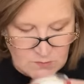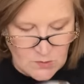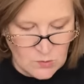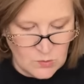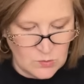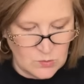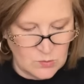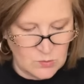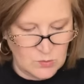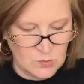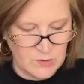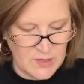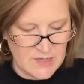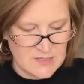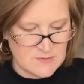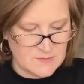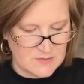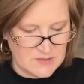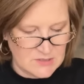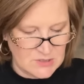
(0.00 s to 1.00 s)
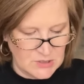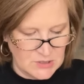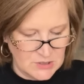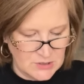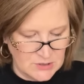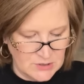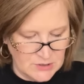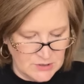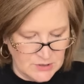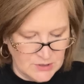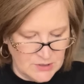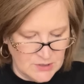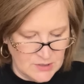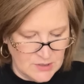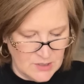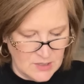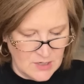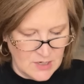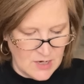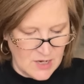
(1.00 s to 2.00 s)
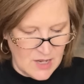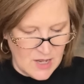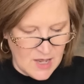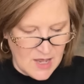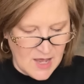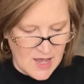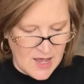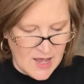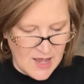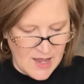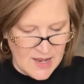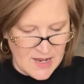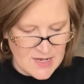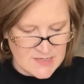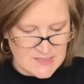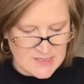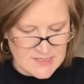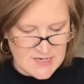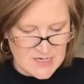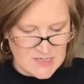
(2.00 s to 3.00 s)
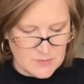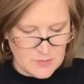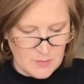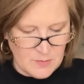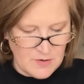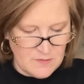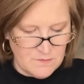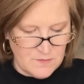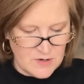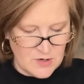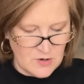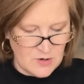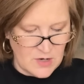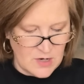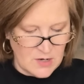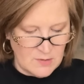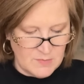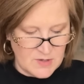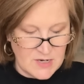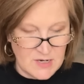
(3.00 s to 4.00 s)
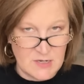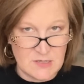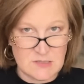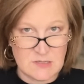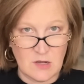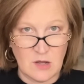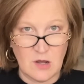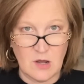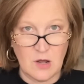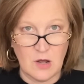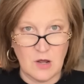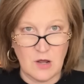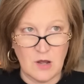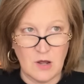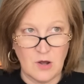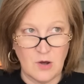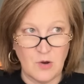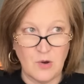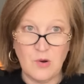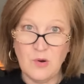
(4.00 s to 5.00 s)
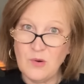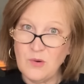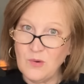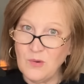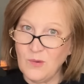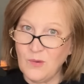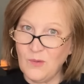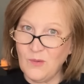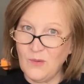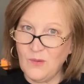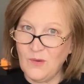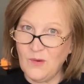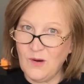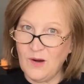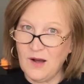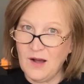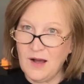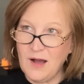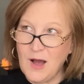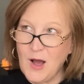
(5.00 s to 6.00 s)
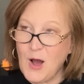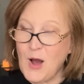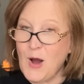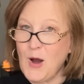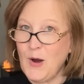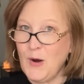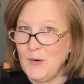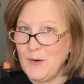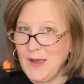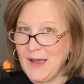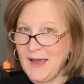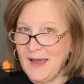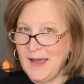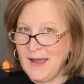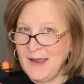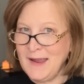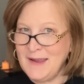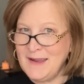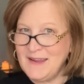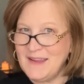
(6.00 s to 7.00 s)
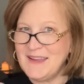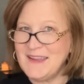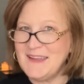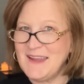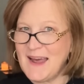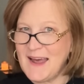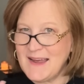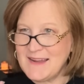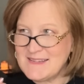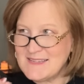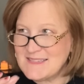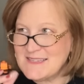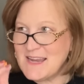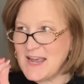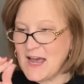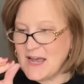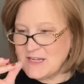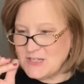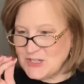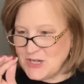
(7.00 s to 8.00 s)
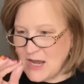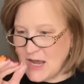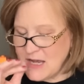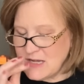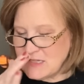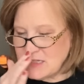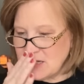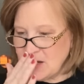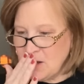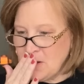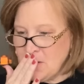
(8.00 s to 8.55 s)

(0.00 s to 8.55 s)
Oh, that smells good. I hesitate to put my finger in it because, oh, okay. Yes, yes, yes.